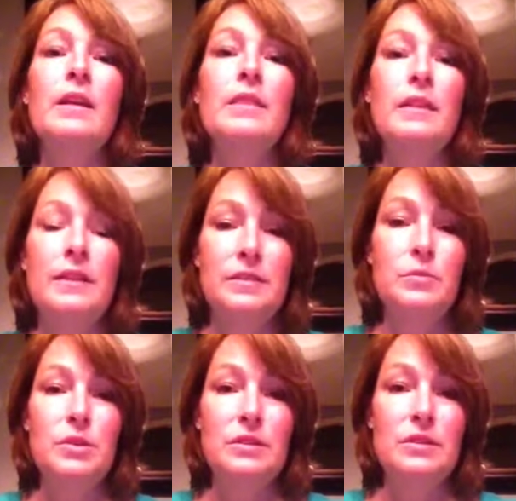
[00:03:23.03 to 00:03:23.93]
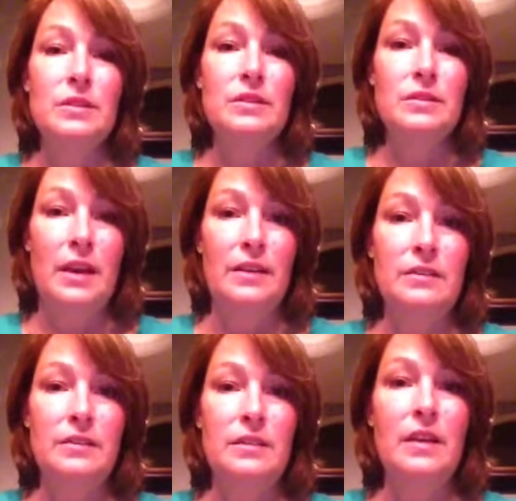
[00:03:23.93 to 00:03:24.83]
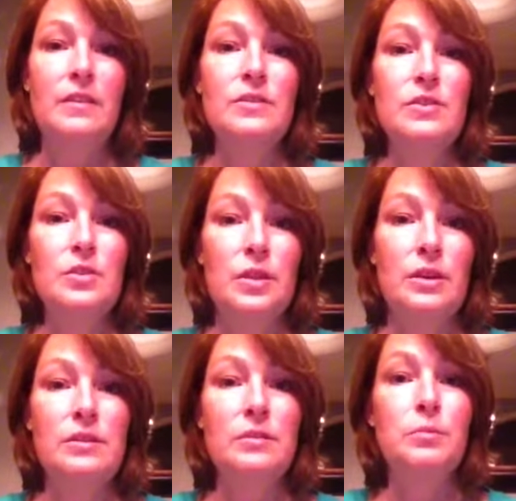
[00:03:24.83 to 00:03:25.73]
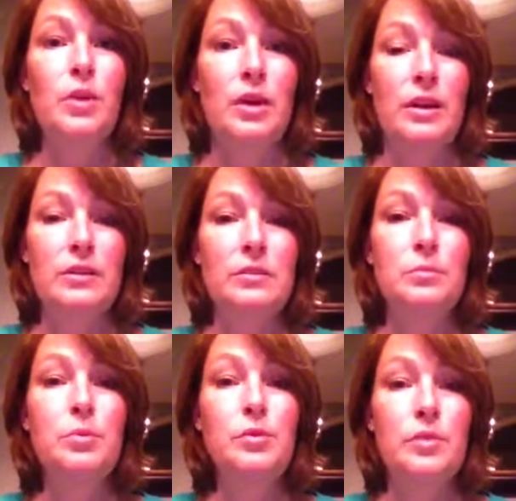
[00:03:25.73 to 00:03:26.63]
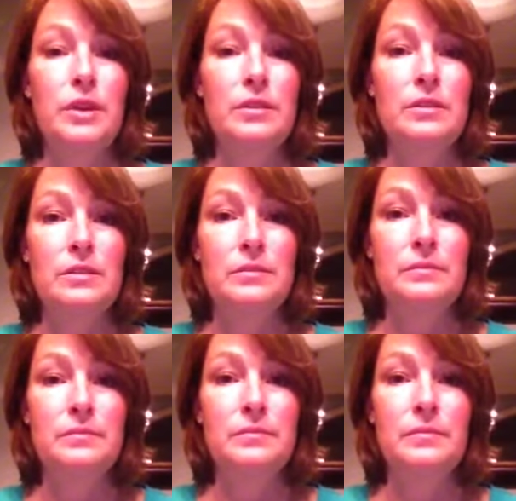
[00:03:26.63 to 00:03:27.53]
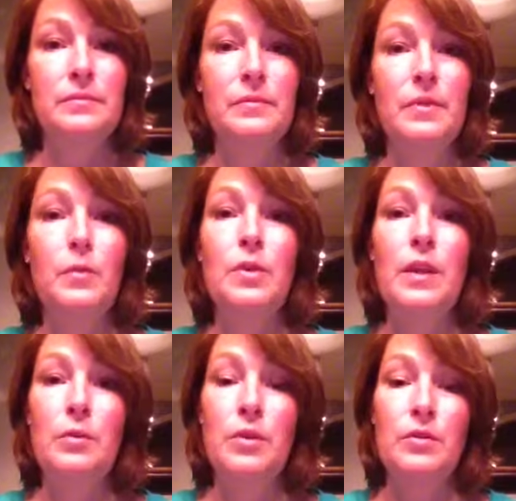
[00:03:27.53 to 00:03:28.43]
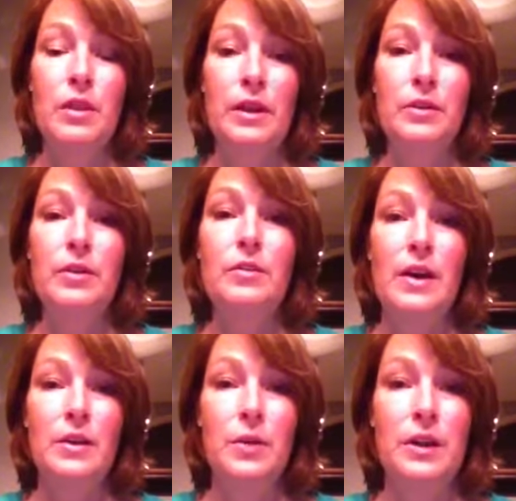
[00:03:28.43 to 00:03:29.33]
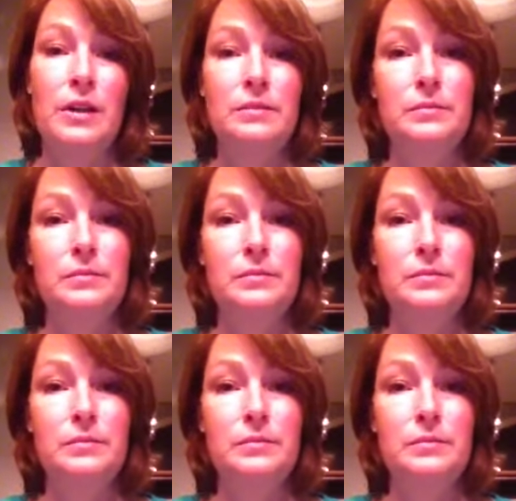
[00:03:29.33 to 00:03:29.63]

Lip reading: The lesson was a success, and the students' products proved this when they were later evaluated.